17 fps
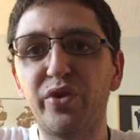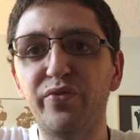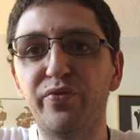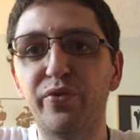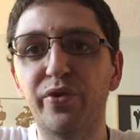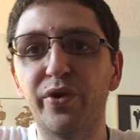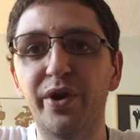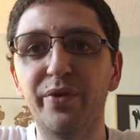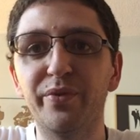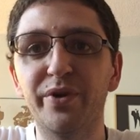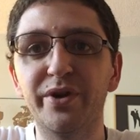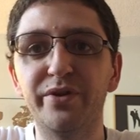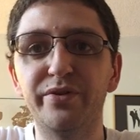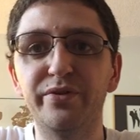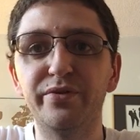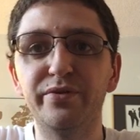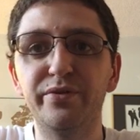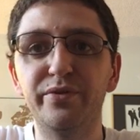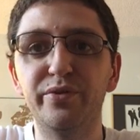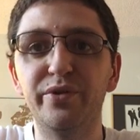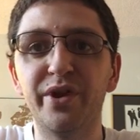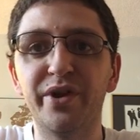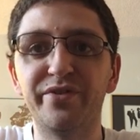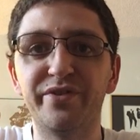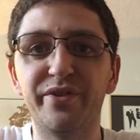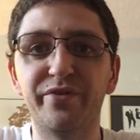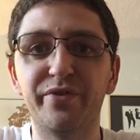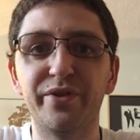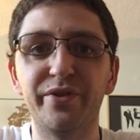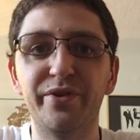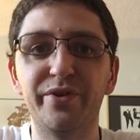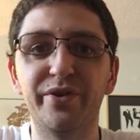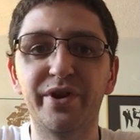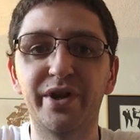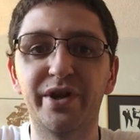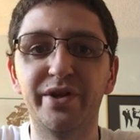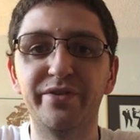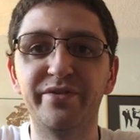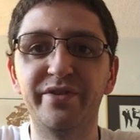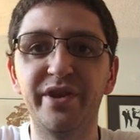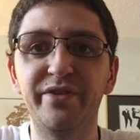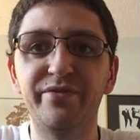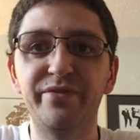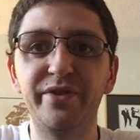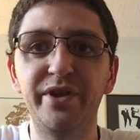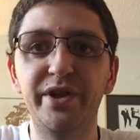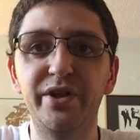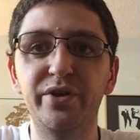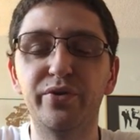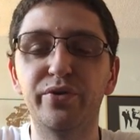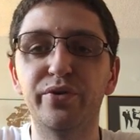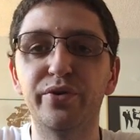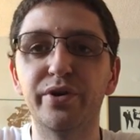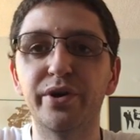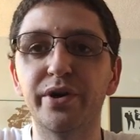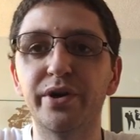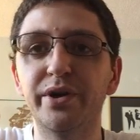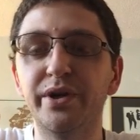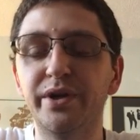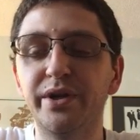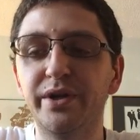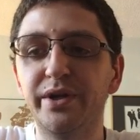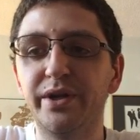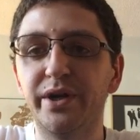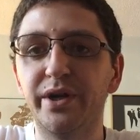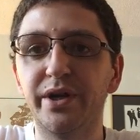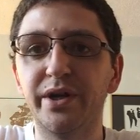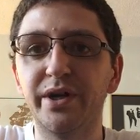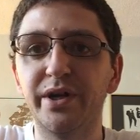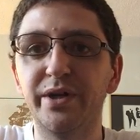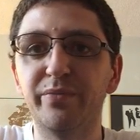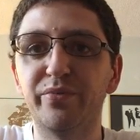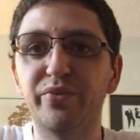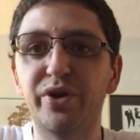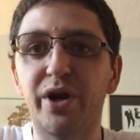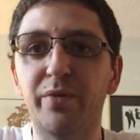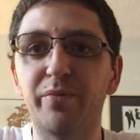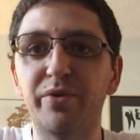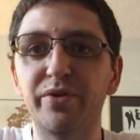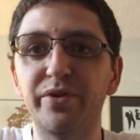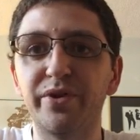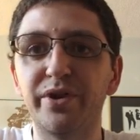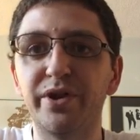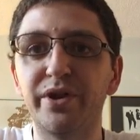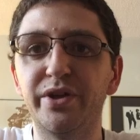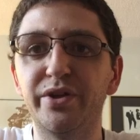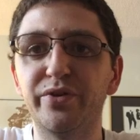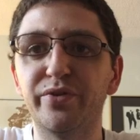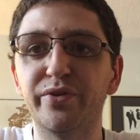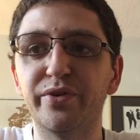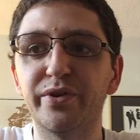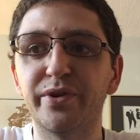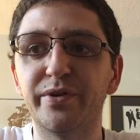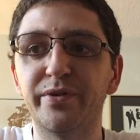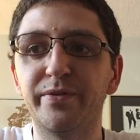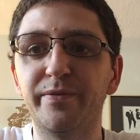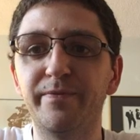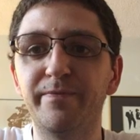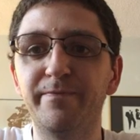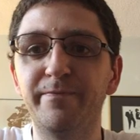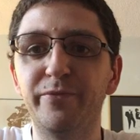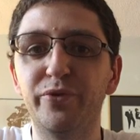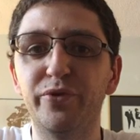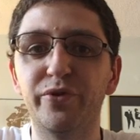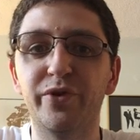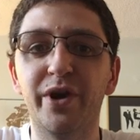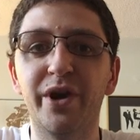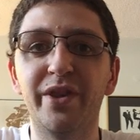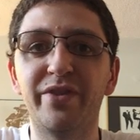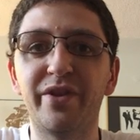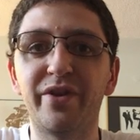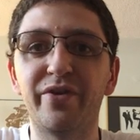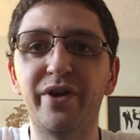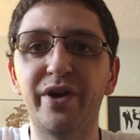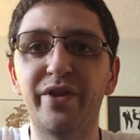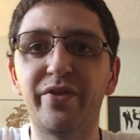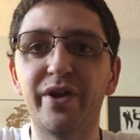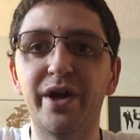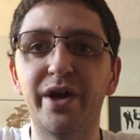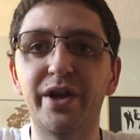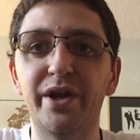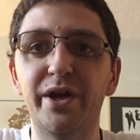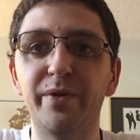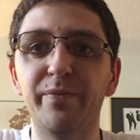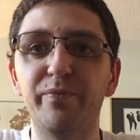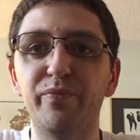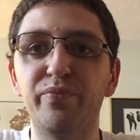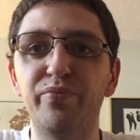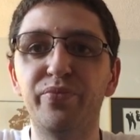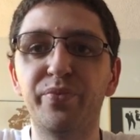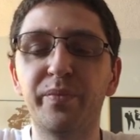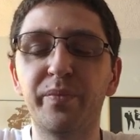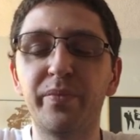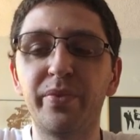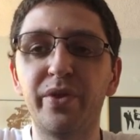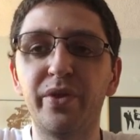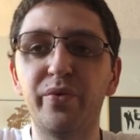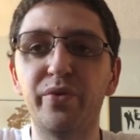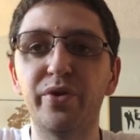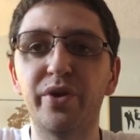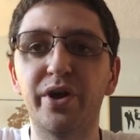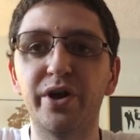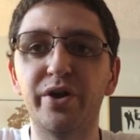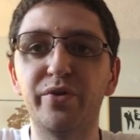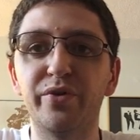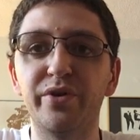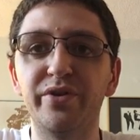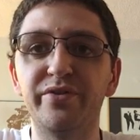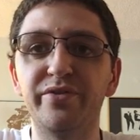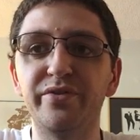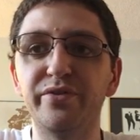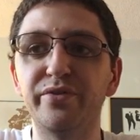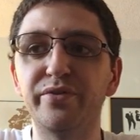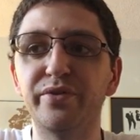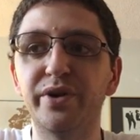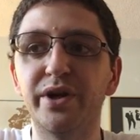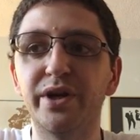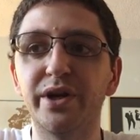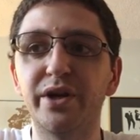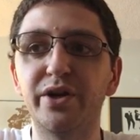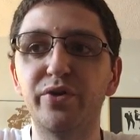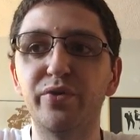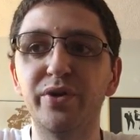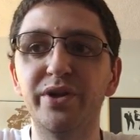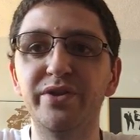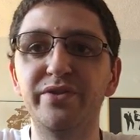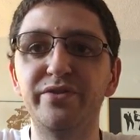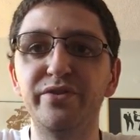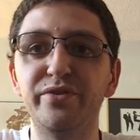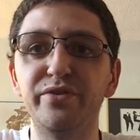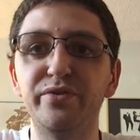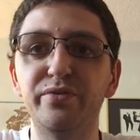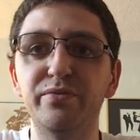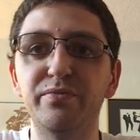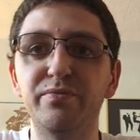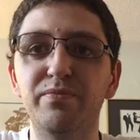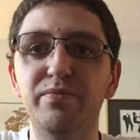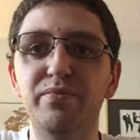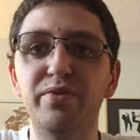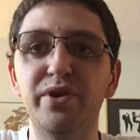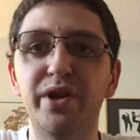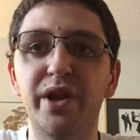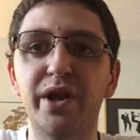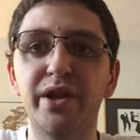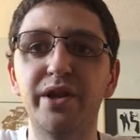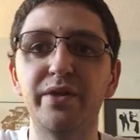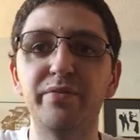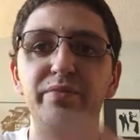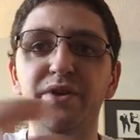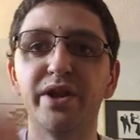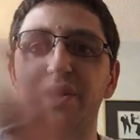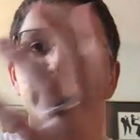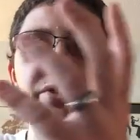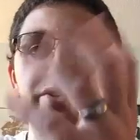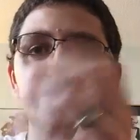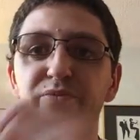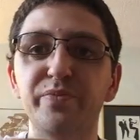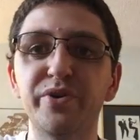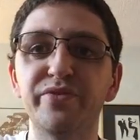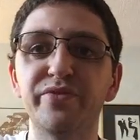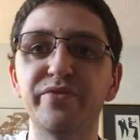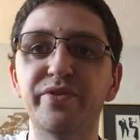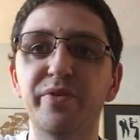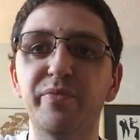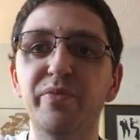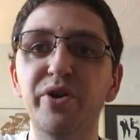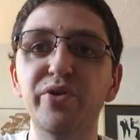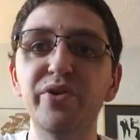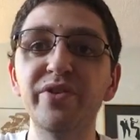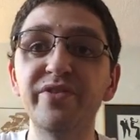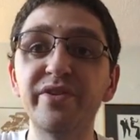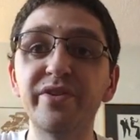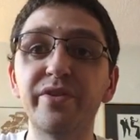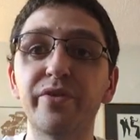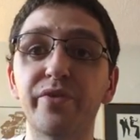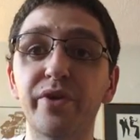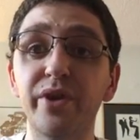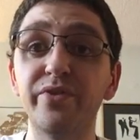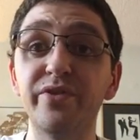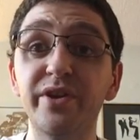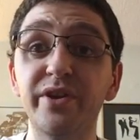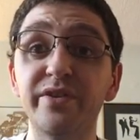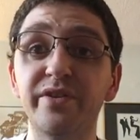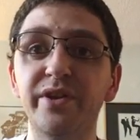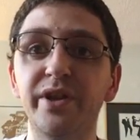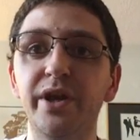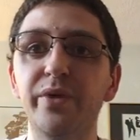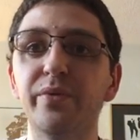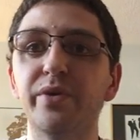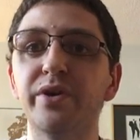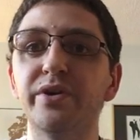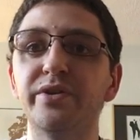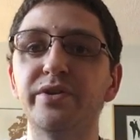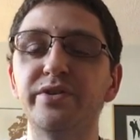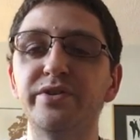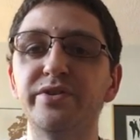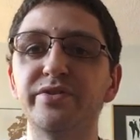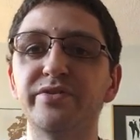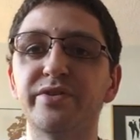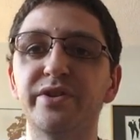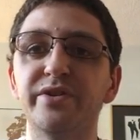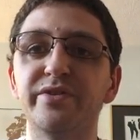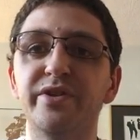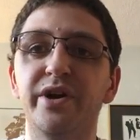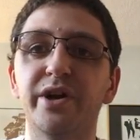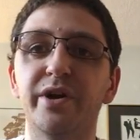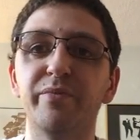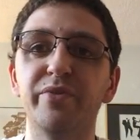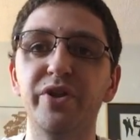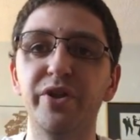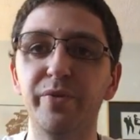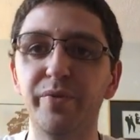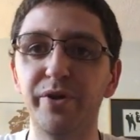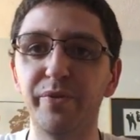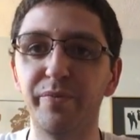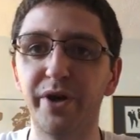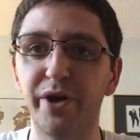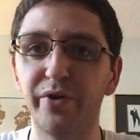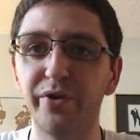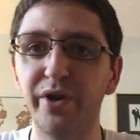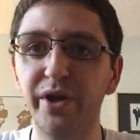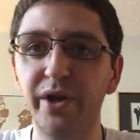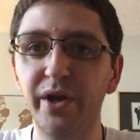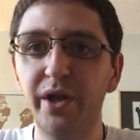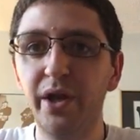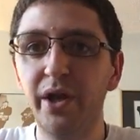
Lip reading: for anyone who does any reloading unsafely or improperly or anything like that. We're not going to go into putting any potentially explosive components into the rounds yet today. We're just going to talk a little bit about